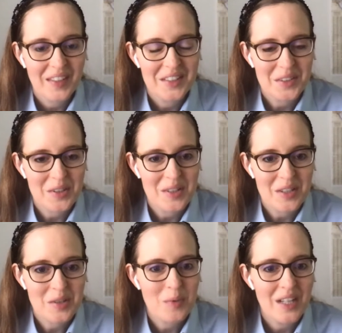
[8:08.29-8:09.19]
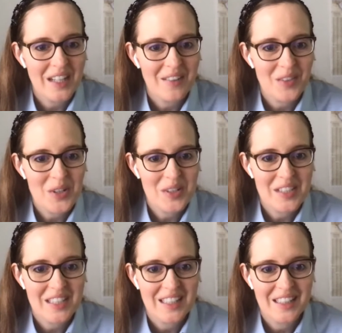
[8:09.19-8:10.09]
there's a swing where you can
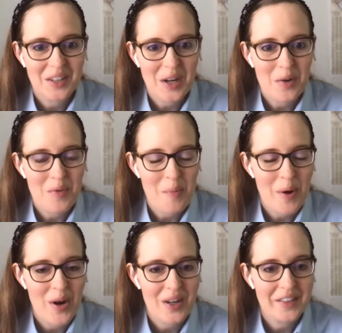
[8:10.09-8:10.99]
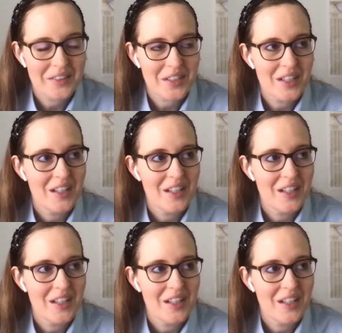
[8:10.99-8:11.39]
sit and look out over the park. And there's